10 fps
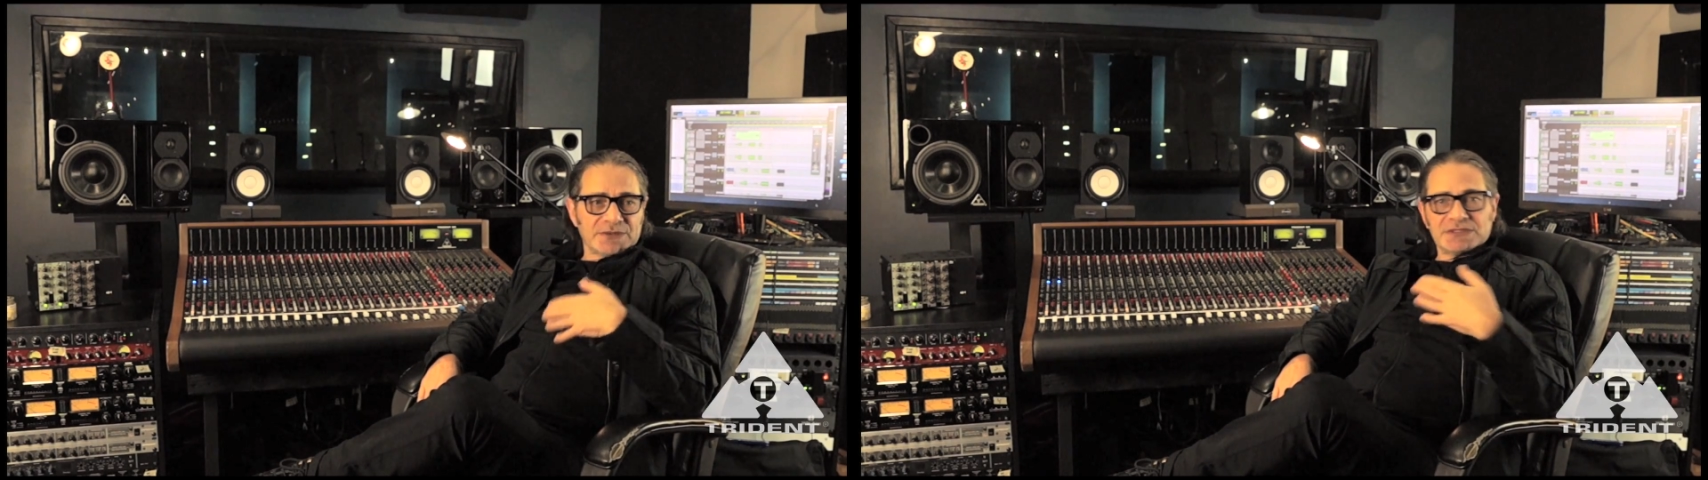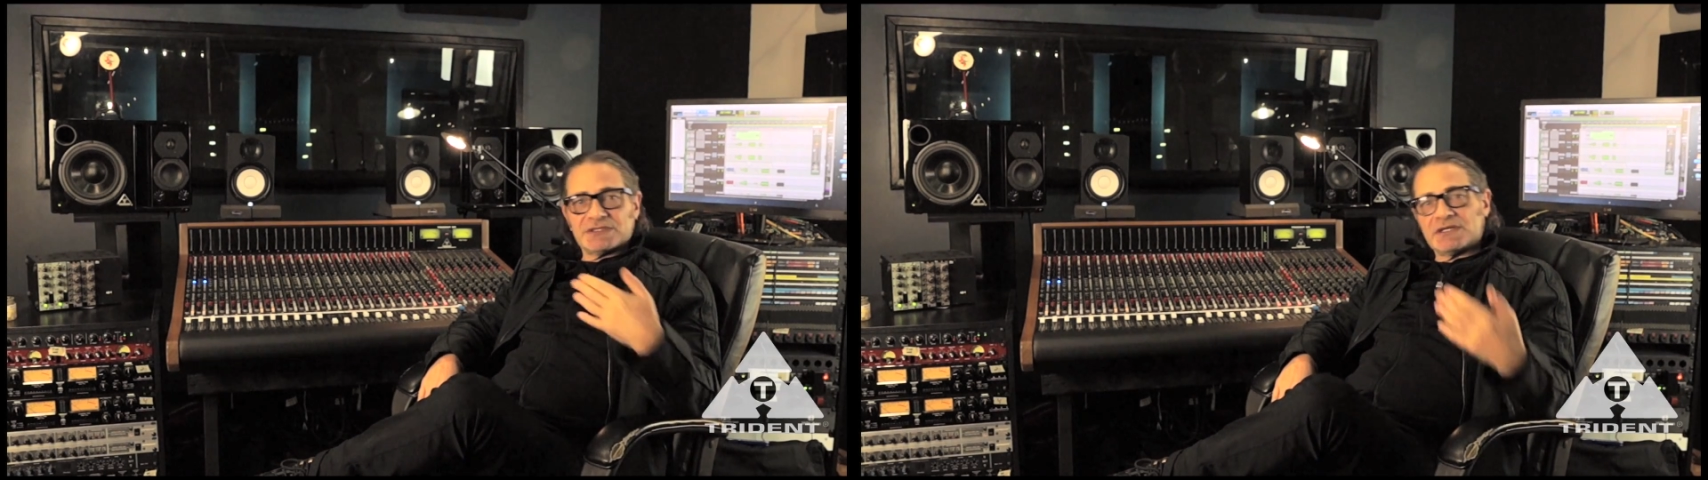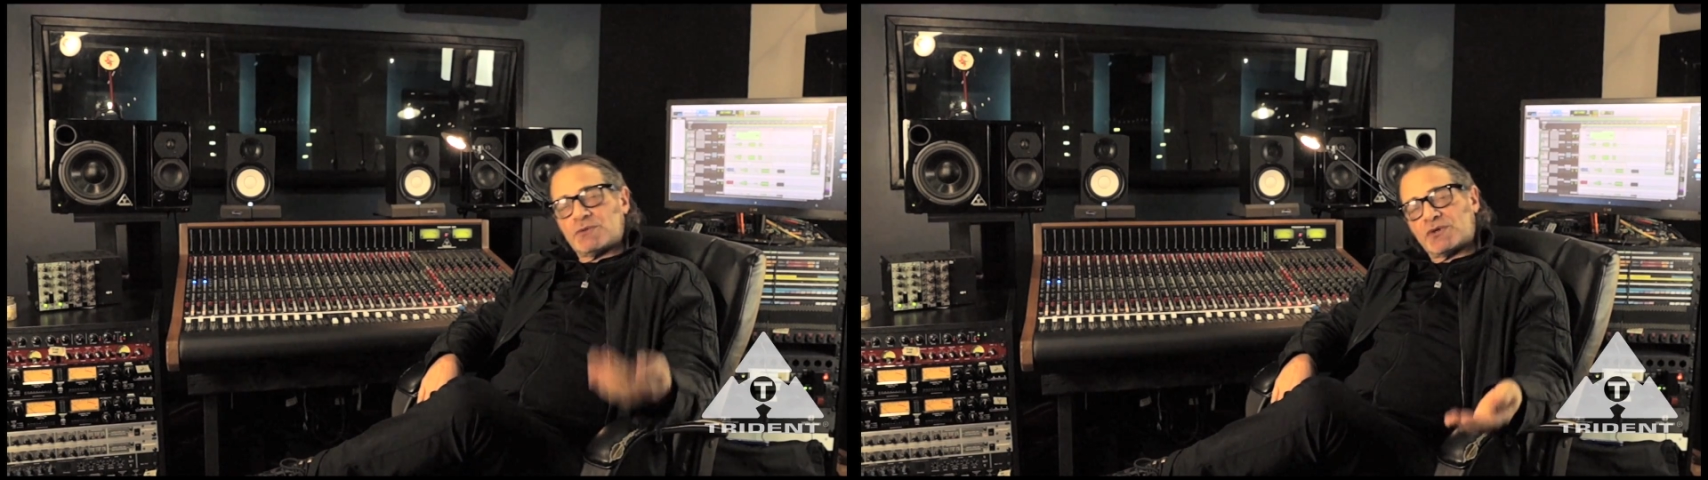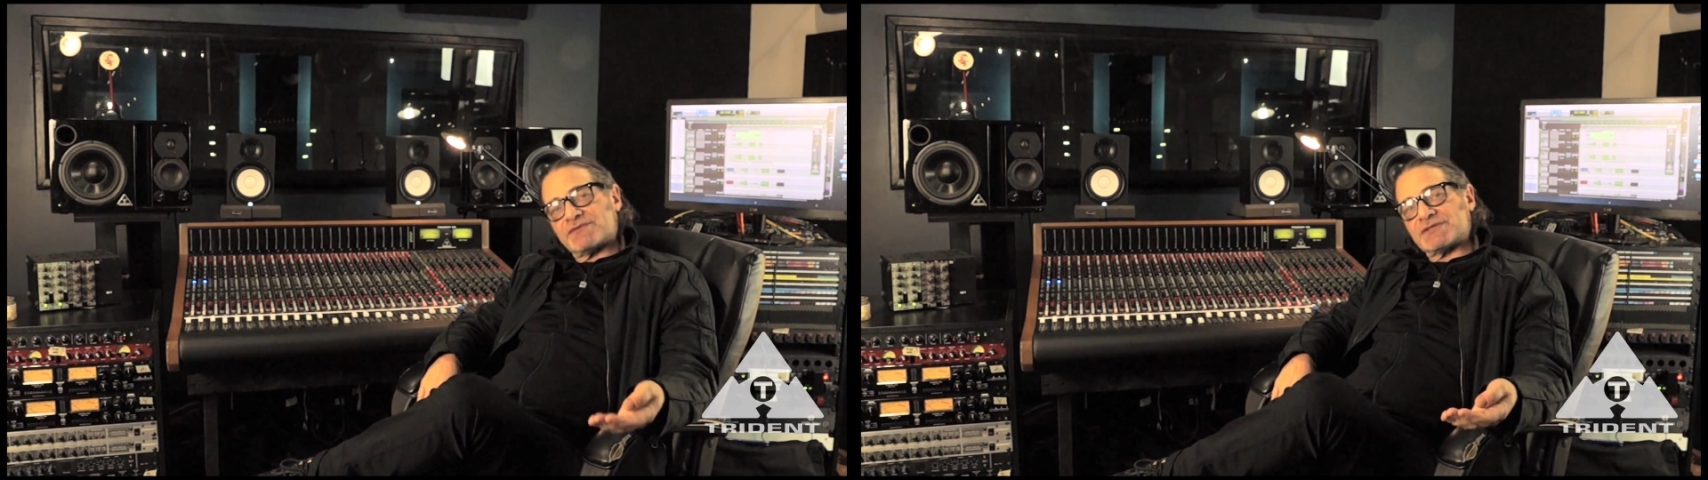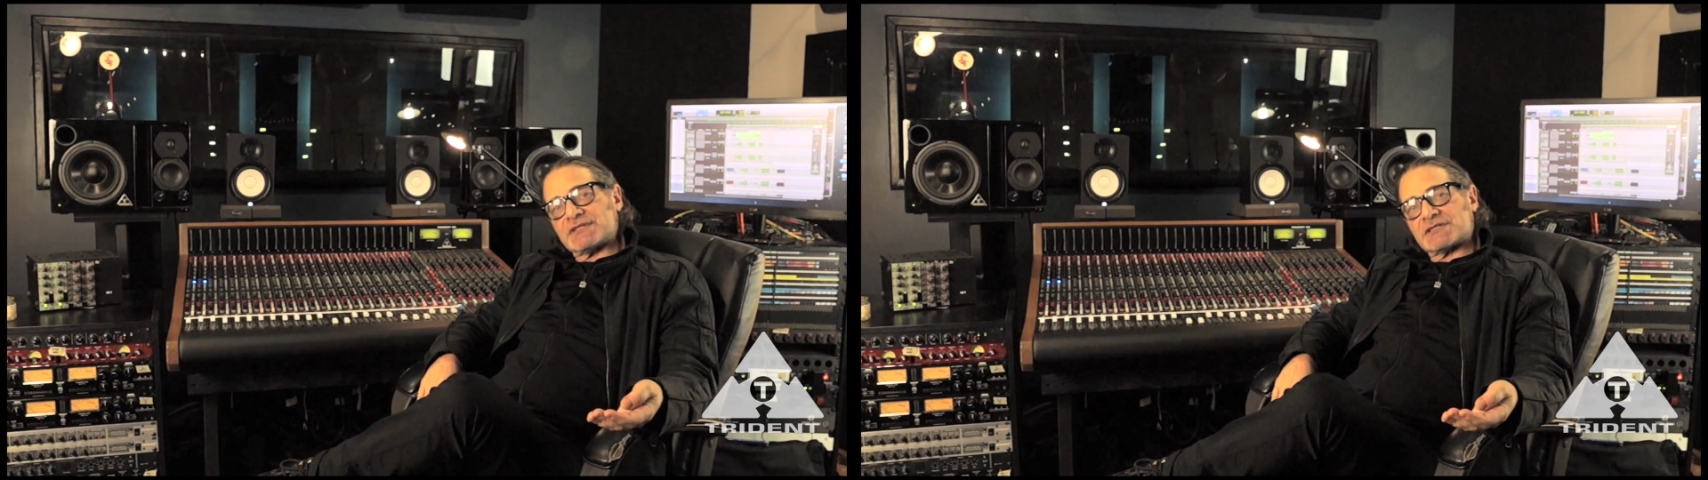I was a T-boy
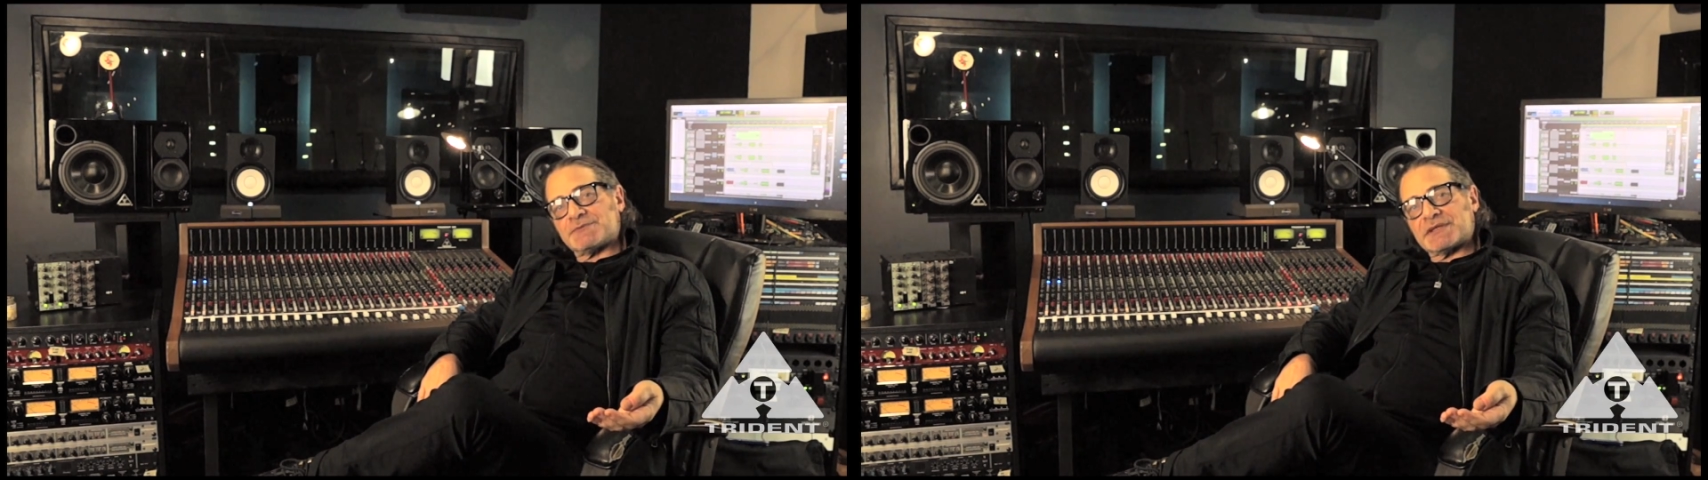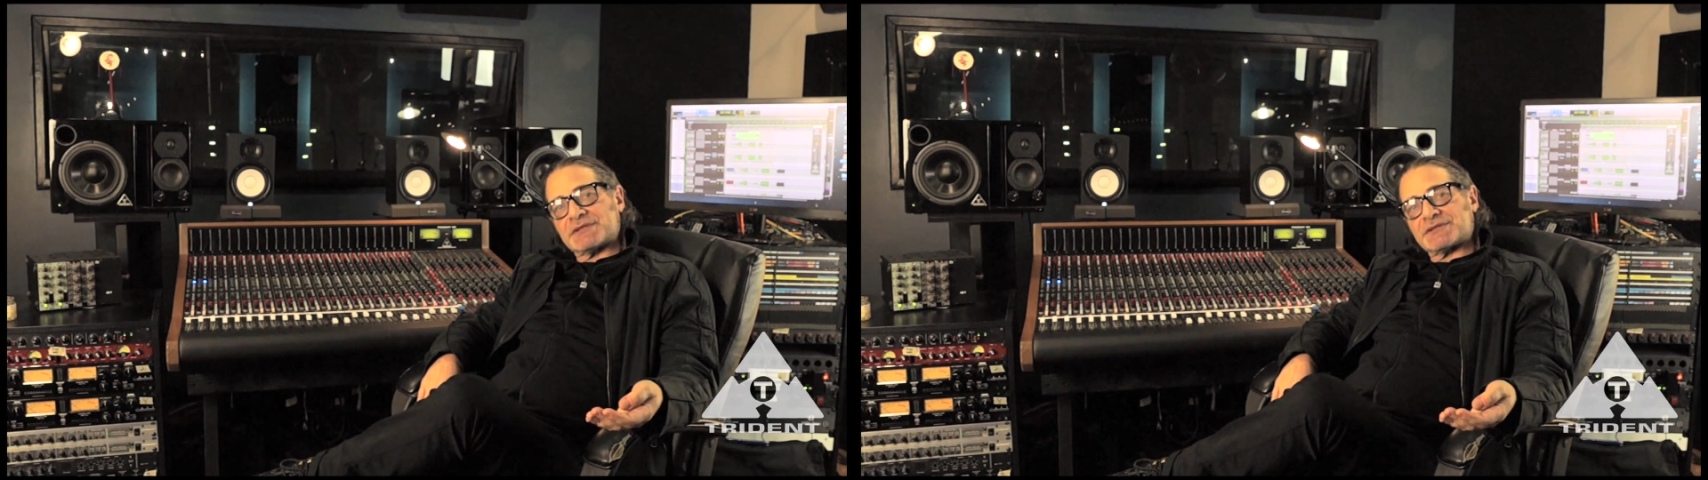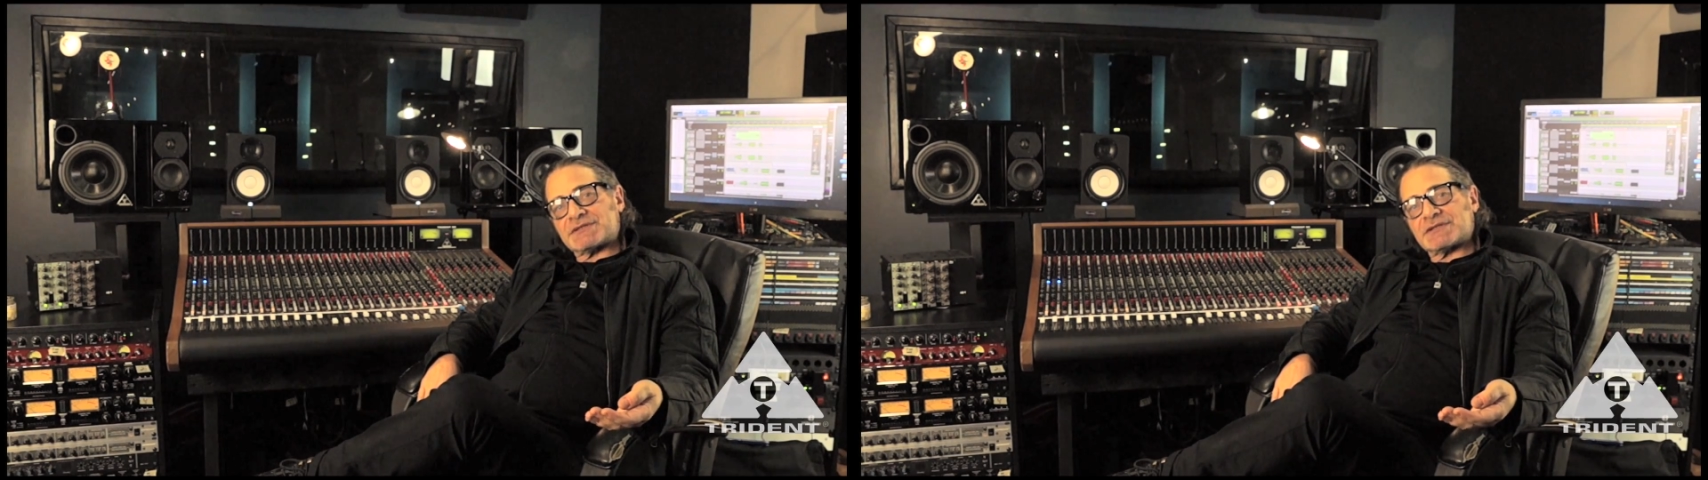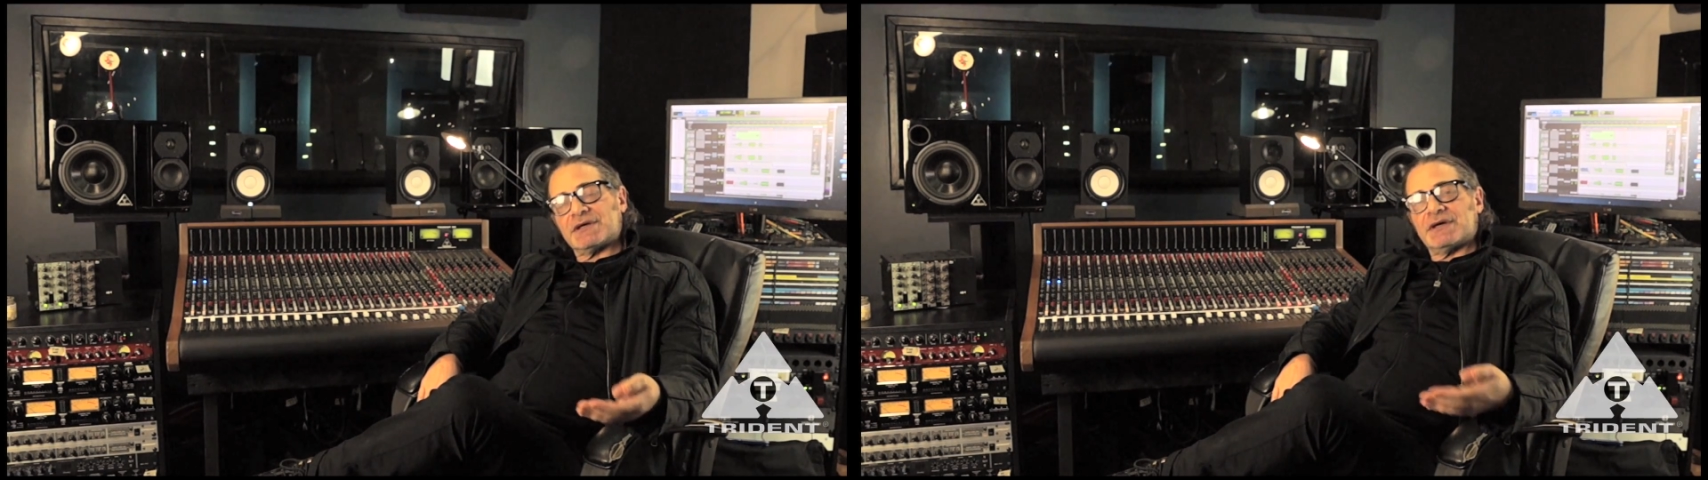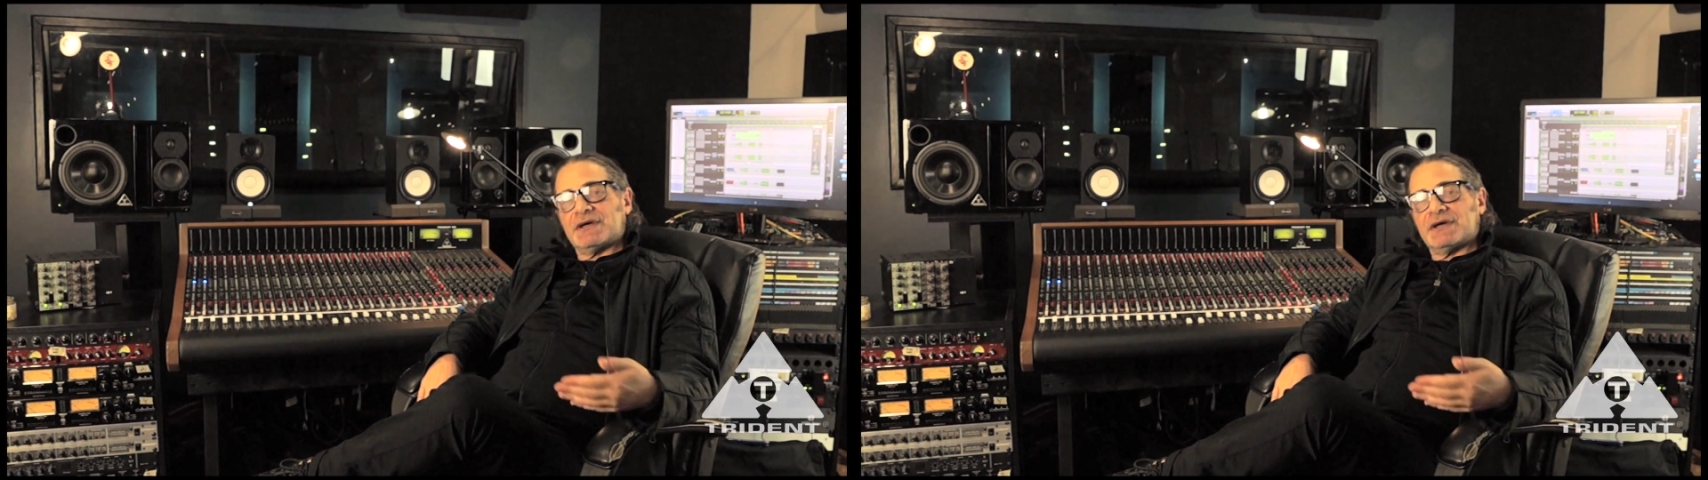for six months,